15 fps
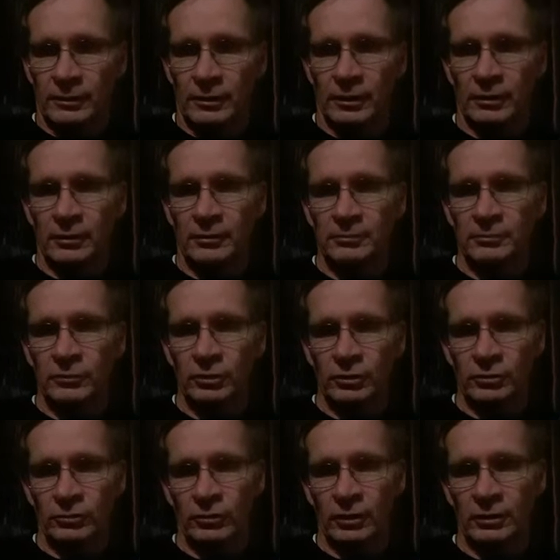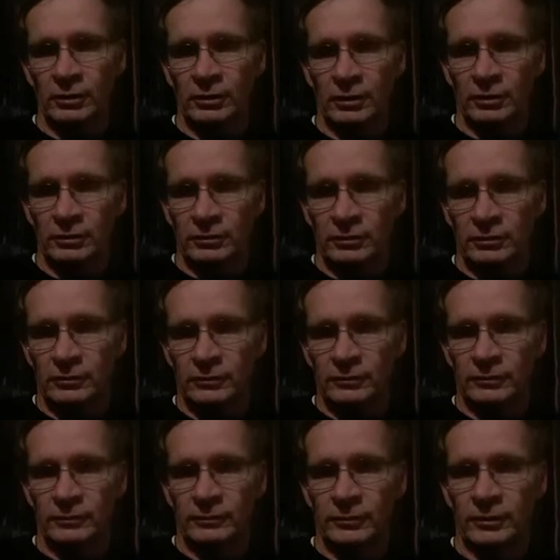I'm not one that's
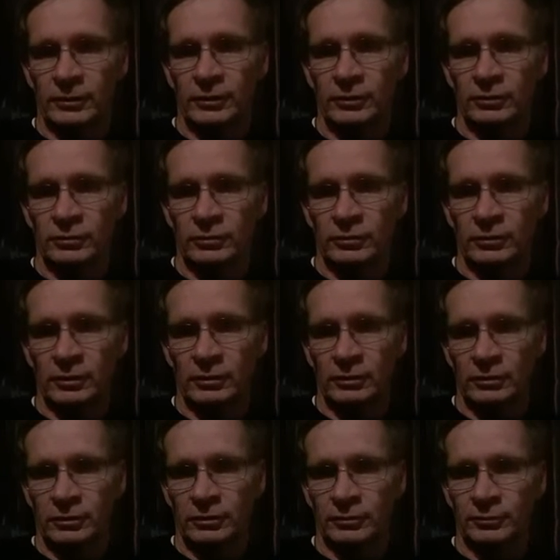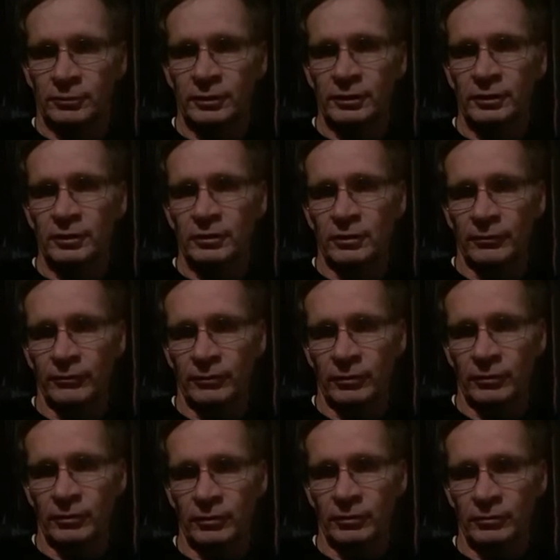very good at speaking
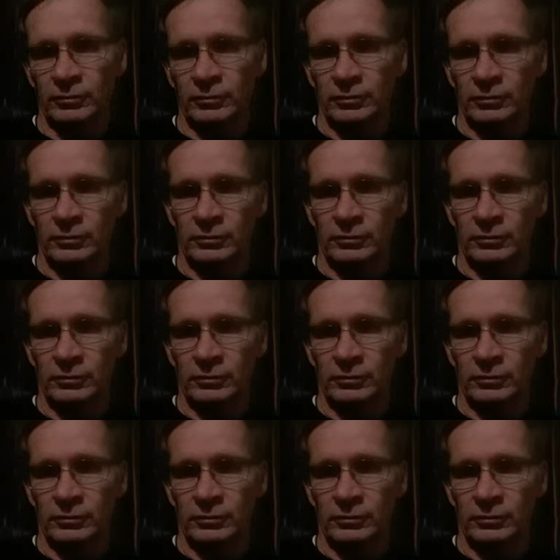Afrikaans,